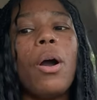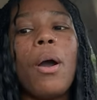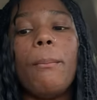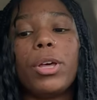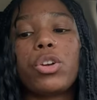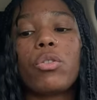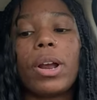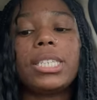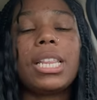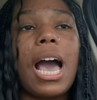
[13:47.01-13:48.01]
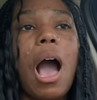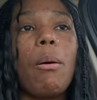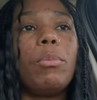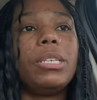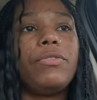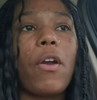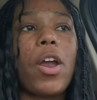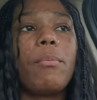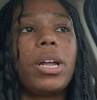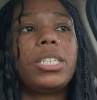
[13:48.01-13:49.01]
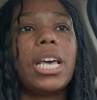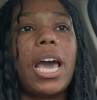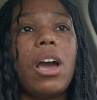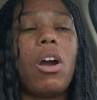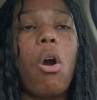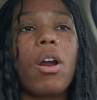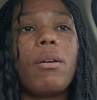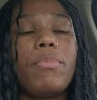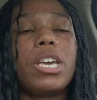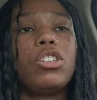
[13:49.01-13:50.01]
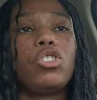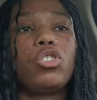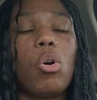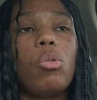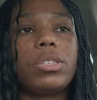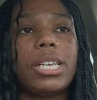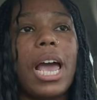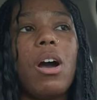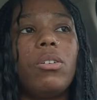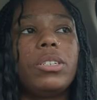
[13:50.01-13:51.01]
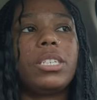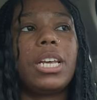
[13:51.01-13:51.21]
But the rest of the album is very much that R&B and soul sound,